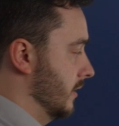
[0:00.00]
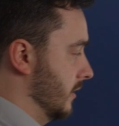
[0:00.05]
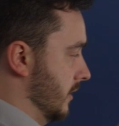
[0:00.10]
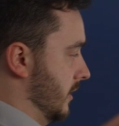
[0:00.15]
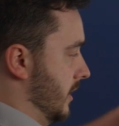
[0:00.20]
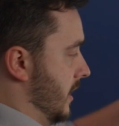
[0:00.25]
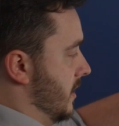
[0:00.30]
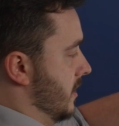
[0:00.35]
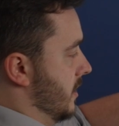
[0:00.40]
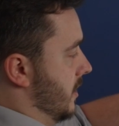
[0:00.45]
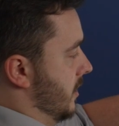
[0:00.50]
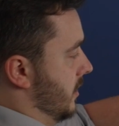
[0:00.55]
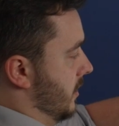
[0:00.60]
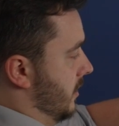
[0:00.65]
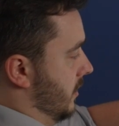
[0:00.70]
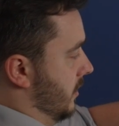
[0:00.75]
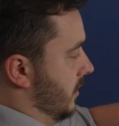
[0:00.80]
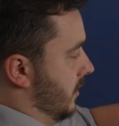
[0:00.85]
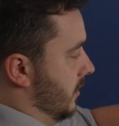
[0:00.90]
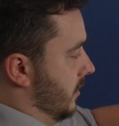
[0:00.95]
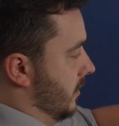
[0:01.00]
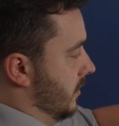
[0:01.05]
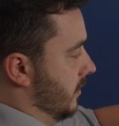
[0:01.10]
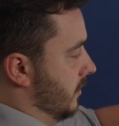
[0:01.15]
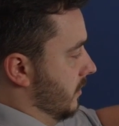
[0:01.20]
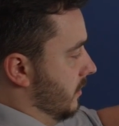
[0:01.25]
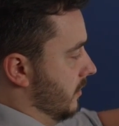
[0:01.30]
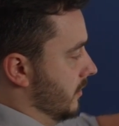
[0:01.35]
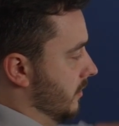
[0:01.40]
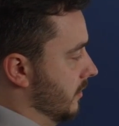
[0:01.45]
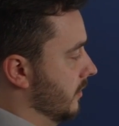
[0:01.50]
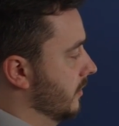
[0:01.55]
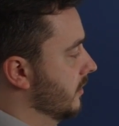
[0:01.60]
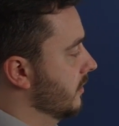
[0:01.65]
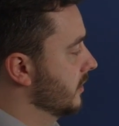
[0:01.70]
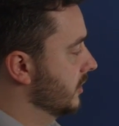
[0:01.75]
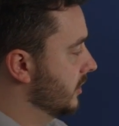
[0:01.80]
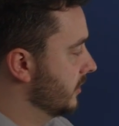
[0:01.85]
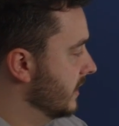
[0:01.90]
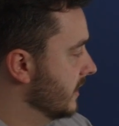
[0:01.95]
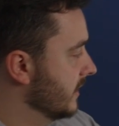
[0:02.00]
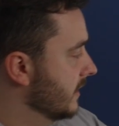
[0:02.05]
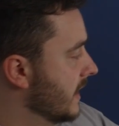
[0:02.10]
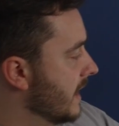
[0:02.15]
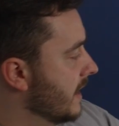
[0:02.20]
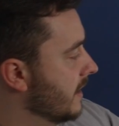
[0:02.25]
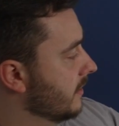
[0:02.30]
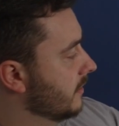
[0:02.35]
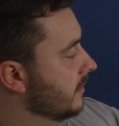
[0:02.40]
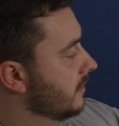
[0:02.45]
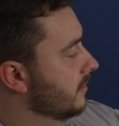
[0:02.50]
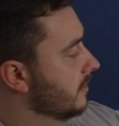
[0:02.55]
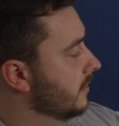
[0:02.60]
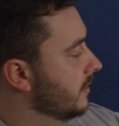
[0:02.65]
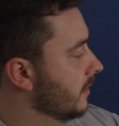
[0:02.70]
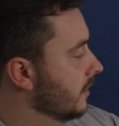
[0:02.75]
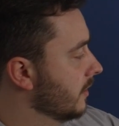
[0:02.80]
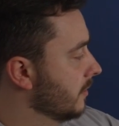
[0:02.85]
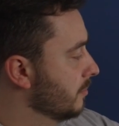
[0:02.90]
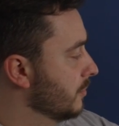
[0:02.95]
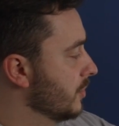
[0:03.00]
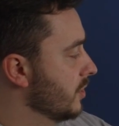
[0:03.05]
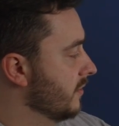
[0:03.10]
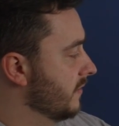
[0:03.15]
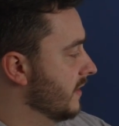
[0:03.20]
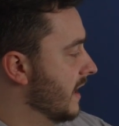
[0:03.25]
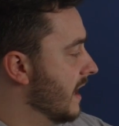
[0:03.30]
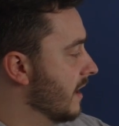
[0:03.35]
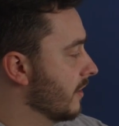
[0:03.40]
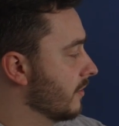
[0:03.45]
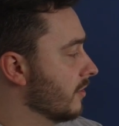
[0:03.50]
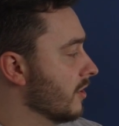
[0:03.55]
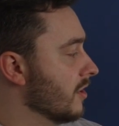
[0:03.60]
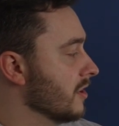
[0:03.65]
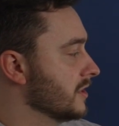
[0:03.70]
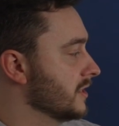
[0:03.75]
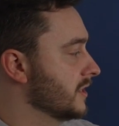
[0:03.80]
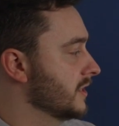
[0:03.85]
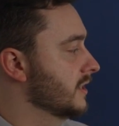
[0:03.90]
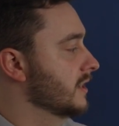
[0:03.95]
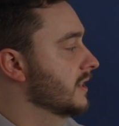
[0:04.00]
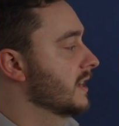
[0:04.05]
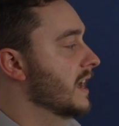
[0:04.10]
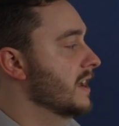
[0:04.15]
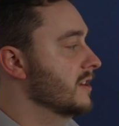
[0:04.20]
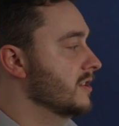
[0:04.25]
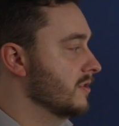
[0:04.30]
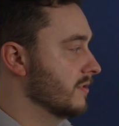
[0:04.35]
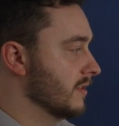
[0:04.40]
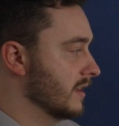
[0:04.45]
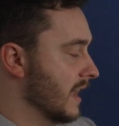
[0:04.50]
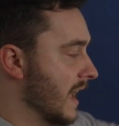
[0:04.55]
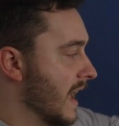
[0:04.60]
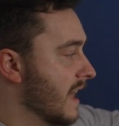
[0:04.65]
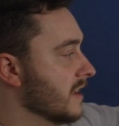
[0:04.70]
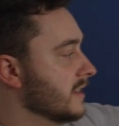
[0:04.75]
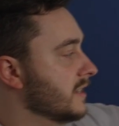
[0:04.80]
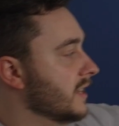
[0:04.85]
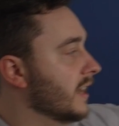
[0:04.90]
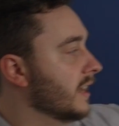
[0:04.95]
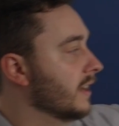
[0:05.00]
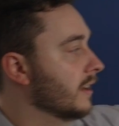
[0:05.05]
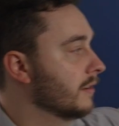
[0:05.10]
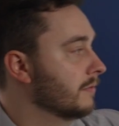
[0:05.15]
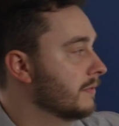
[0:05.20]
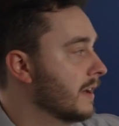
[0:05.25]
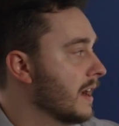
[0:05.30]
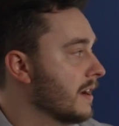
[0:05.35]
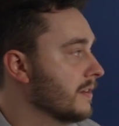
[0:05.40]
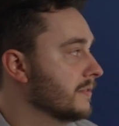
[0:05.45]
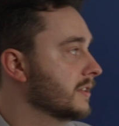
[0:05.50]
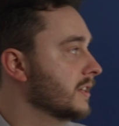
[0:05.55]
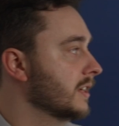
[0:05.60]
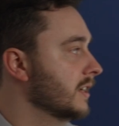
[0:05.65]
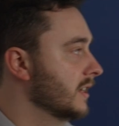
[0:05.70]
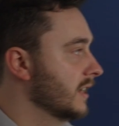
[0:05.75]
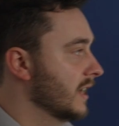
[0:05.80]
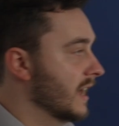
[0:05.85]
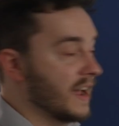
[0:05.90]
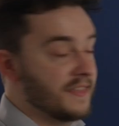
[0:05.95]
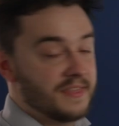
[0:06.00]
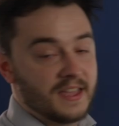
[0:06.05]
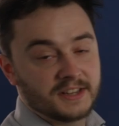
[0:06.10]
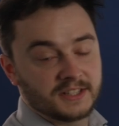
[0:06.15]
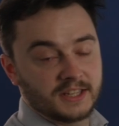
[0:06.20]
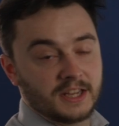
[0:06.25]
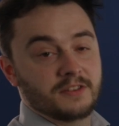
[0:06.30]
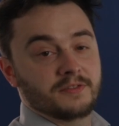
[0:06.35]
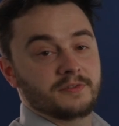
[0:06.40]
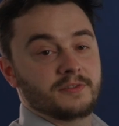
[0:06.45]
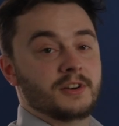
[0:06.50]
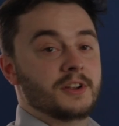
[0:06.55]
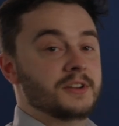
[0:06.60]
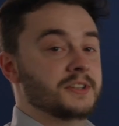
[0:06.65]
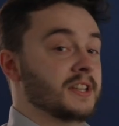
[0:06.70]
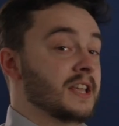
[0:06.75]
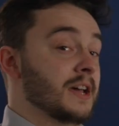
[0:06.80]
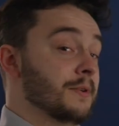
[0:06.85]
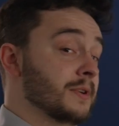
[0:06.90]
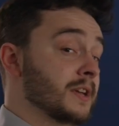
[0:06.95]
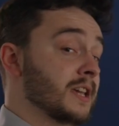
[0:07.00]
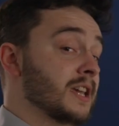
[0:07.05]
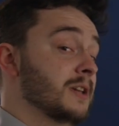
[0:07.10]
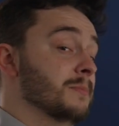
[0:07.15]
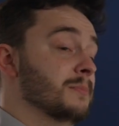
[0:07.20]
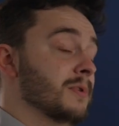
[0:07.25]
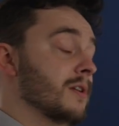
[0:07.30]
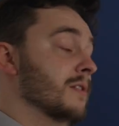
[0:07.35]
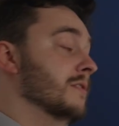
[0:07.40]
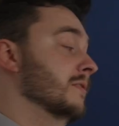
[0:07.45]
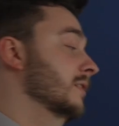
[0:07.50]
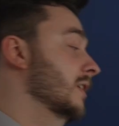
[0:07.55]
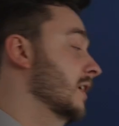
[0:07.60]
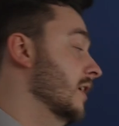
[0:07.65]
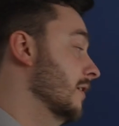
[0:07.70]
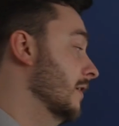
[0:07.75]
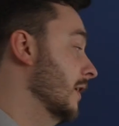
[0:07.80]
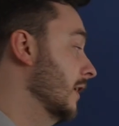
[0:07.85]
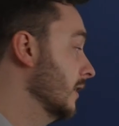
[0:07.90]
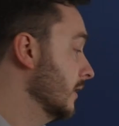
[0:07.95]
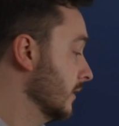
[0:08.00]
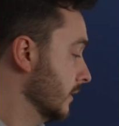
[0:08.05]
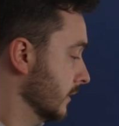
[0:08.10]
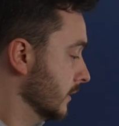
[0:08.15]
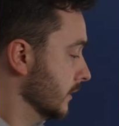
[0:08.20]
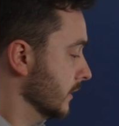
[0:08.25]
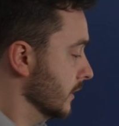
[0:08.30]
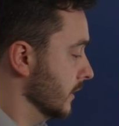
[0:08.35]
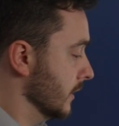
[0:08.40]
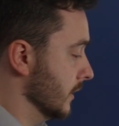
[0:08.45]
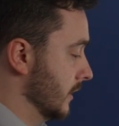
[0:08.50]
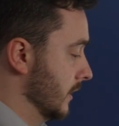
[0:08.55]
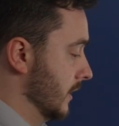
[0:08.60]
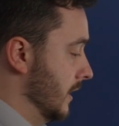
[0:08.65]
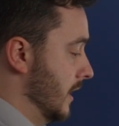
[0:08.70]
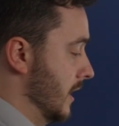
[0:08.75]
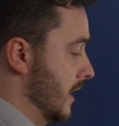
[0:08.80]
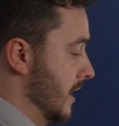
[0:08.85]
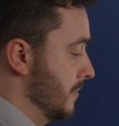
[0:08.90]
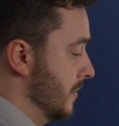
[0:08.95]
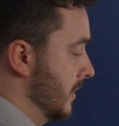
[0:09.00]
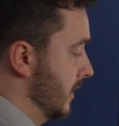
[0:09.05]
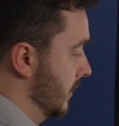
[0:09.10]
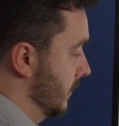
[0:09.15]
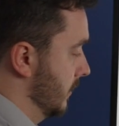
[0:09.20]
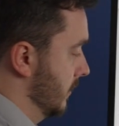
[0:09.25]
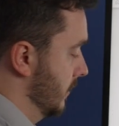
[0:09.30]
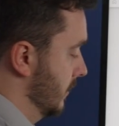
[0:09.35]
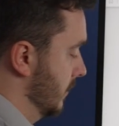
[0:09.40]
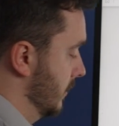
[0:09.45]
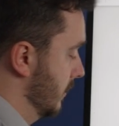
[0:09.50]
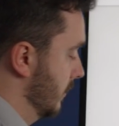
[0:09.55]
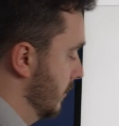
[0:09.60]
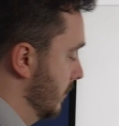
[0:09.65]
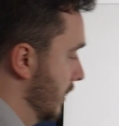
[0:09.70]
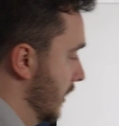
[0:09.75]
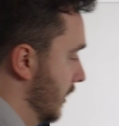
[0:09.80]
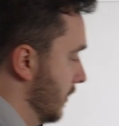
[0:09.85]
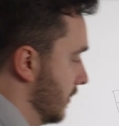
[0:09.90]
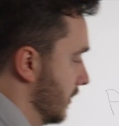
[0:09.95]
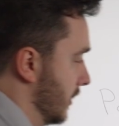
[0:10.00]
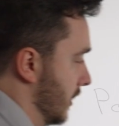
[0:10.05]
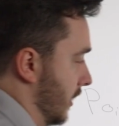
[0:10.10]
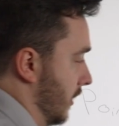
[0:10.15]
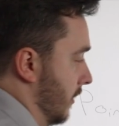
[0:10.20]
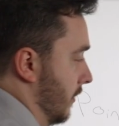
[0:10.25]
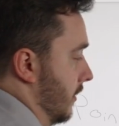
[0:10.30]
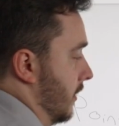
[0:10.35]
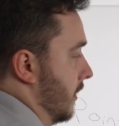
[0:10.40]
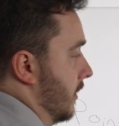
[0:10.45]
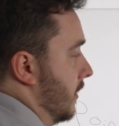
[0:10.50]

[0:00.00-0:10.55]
then you can shrink that, move that across, and you can annotate around, and that's infinite, so that will keep on going. I will do